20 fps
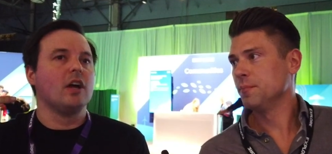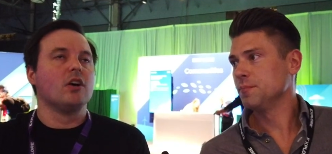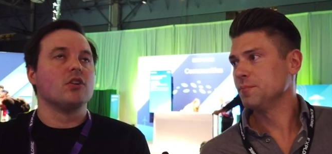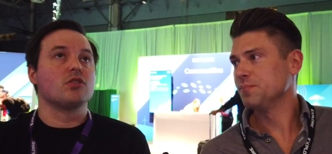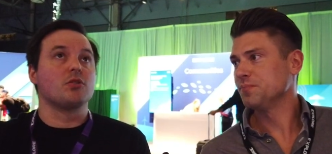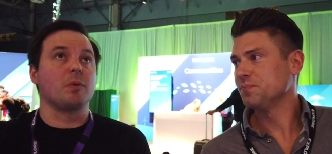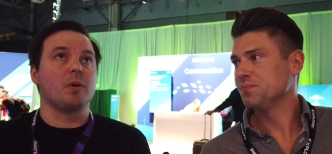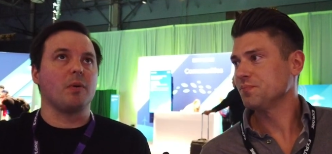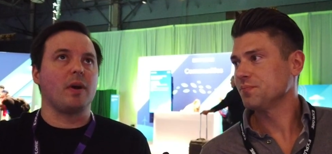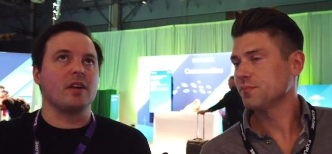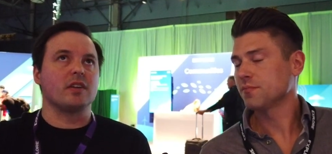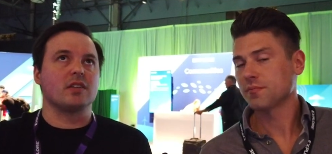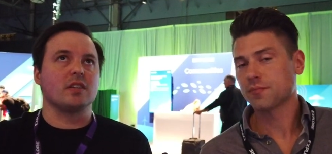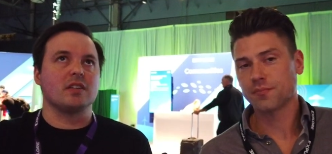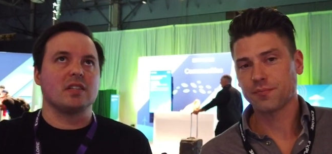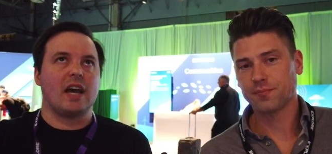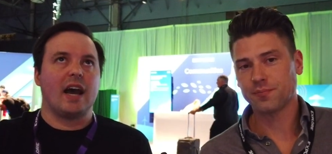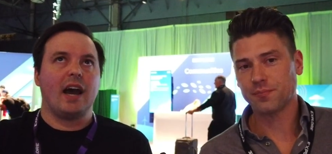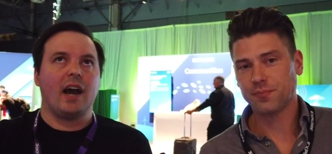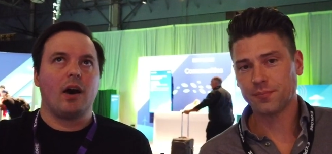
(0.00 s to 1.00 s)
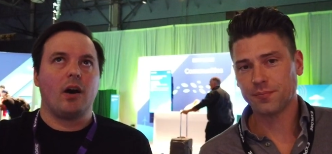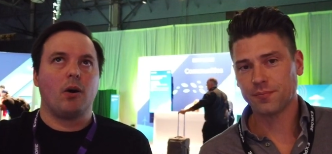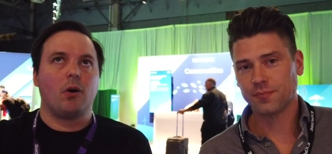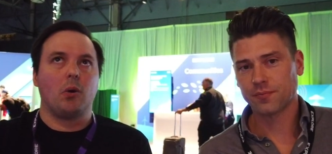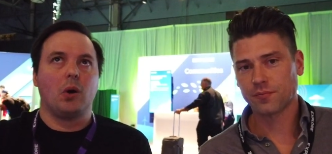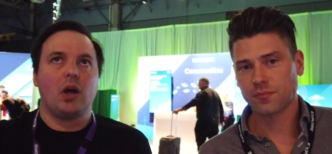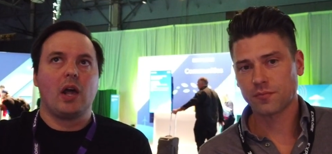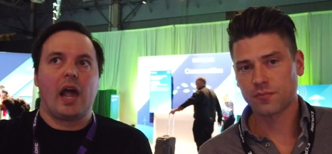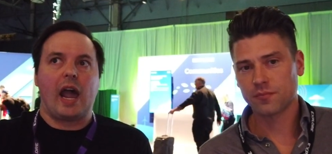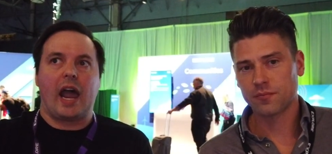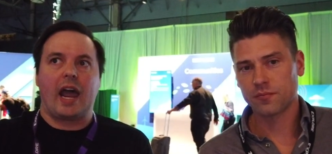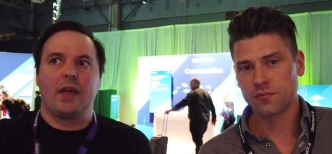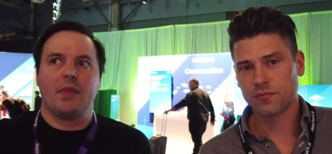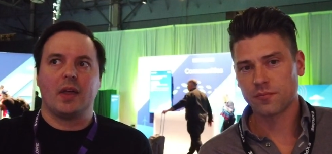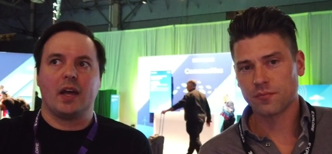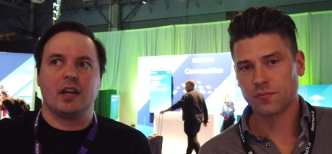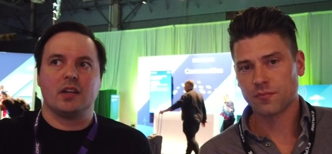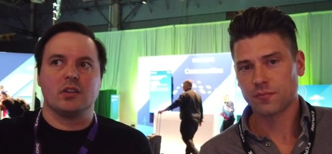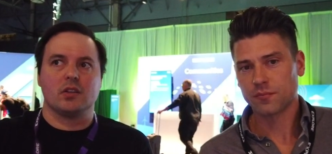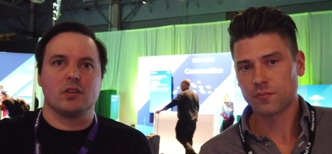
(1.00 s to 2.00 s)
Speaker 1: So we went to Tao, and
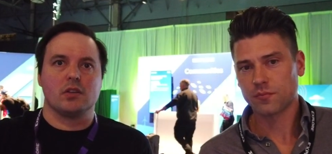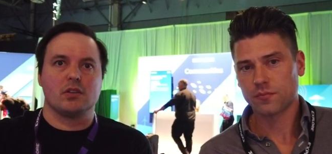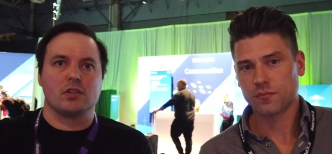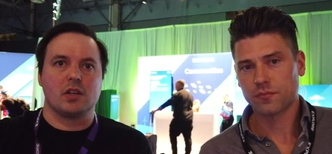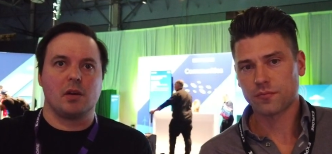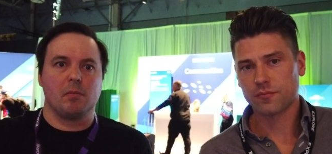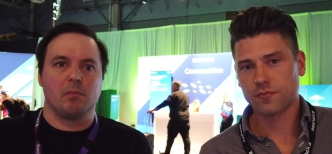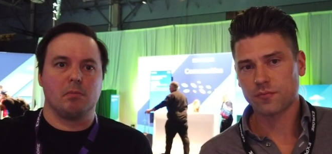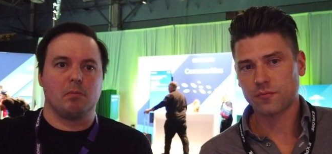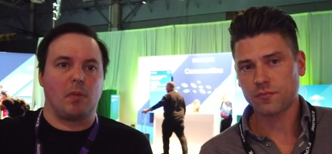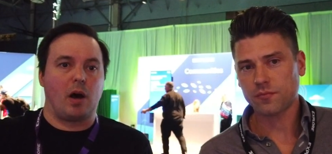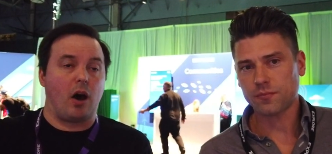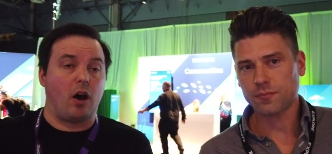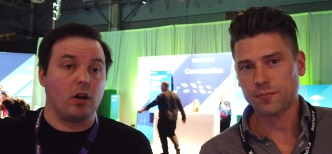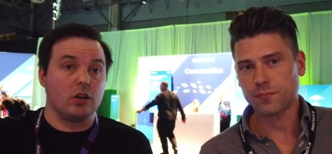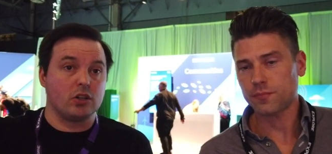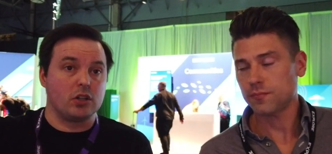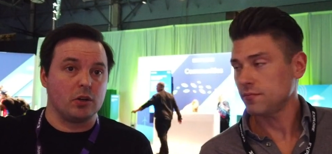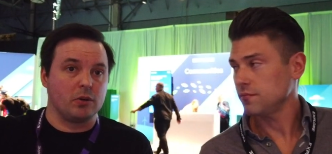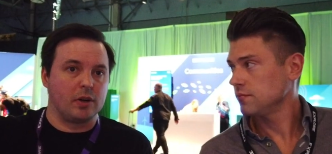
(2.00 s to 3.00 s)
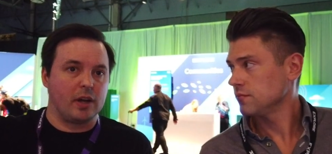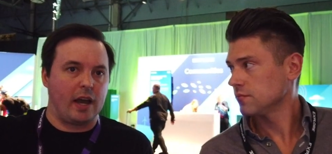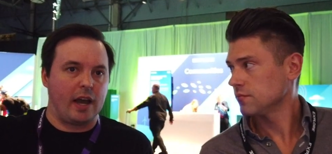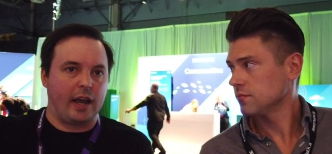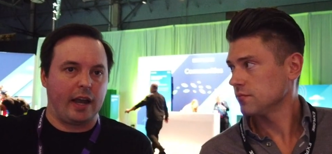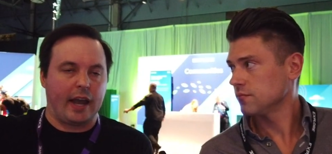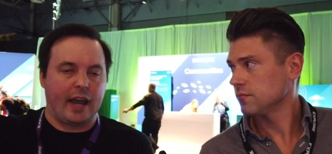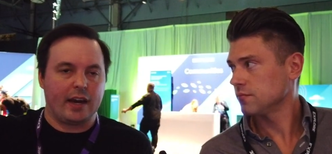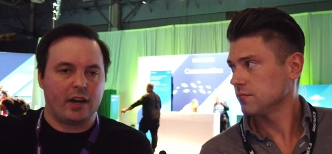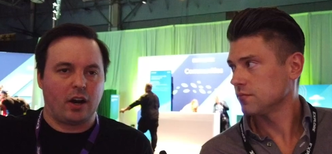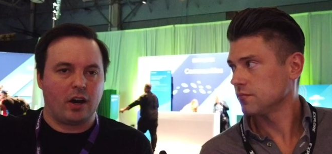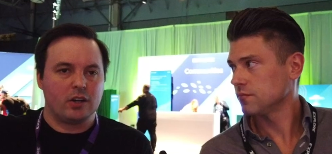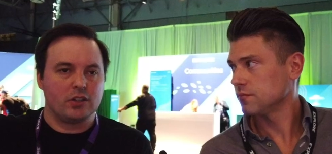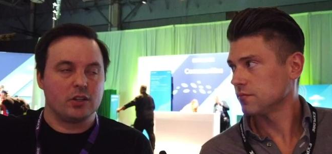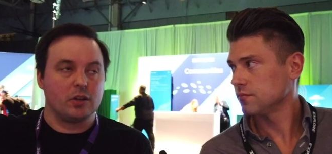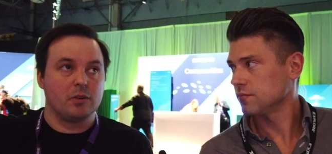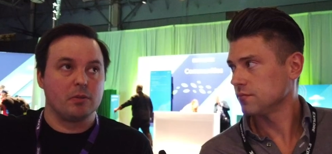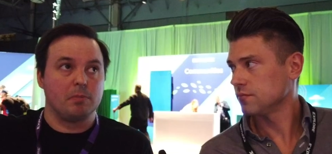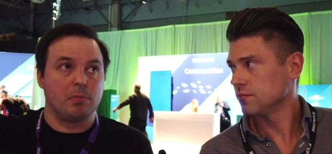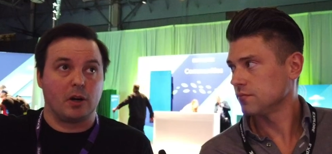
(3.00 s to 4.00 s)
then some honcho guy, had
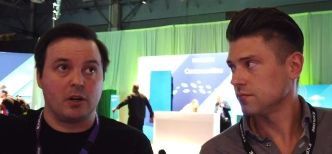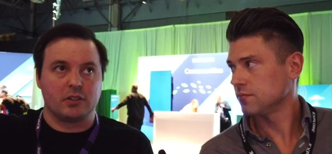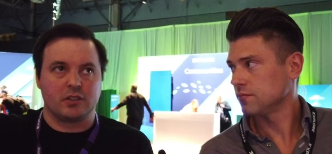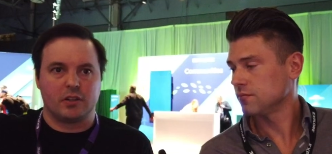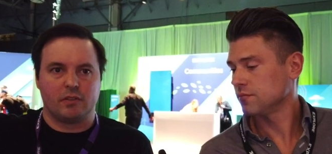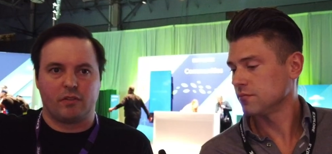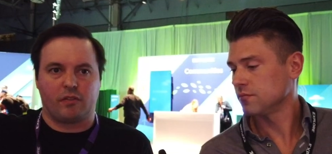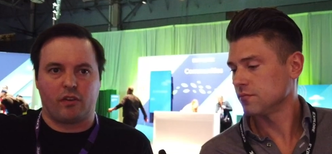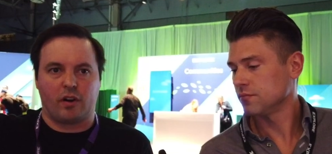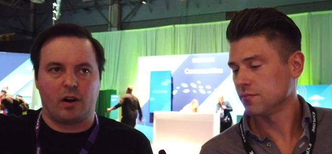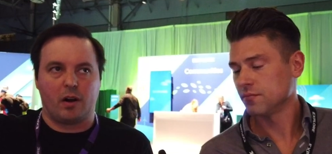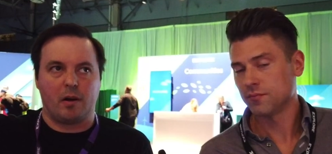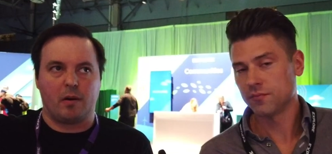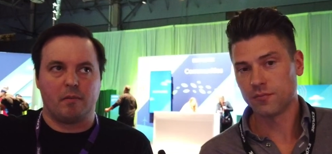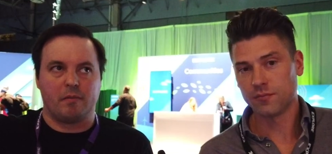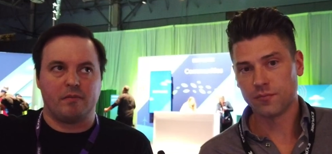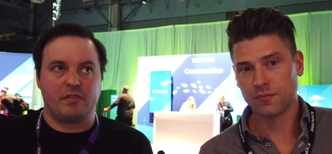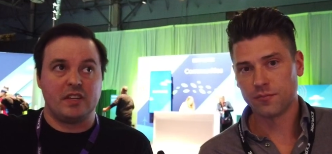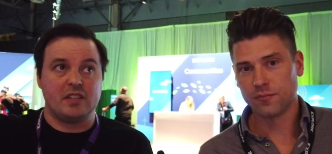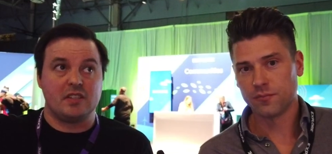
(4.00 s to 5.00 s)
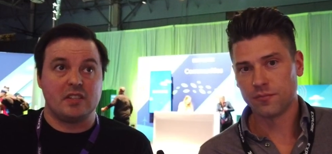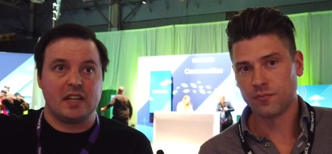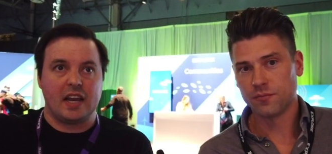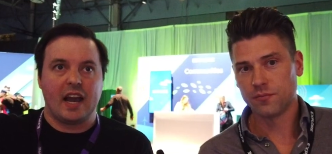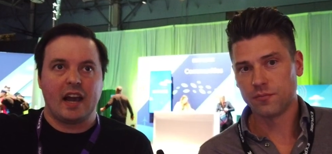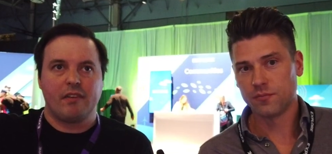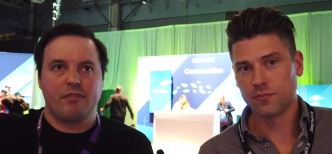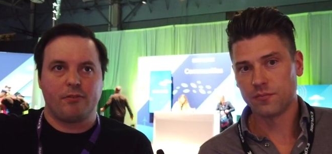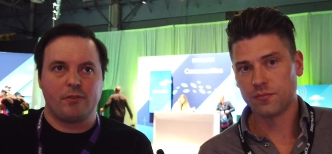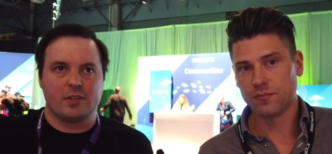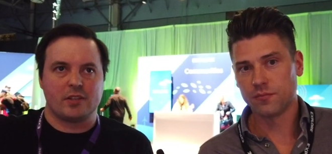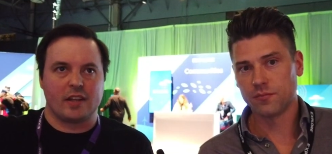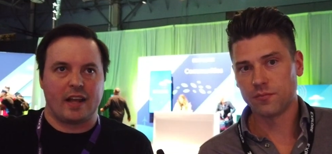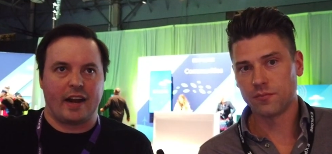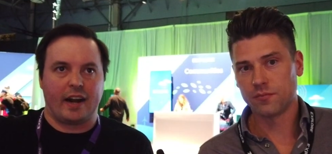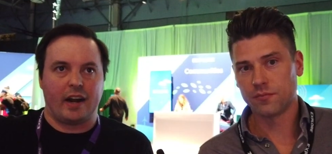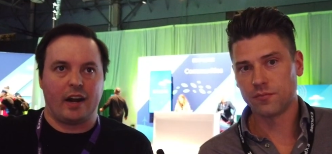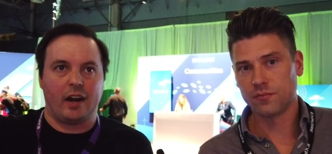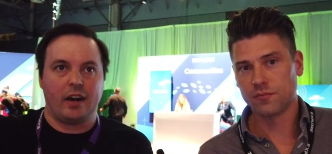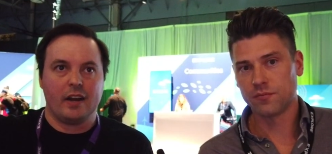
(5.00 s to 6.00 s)
honcho person from VCF was
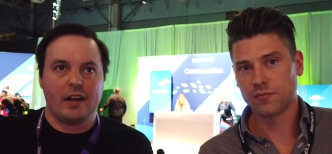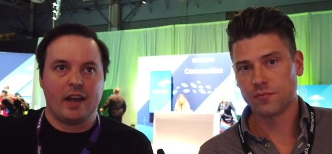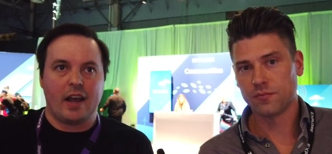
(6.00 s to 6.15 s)
there,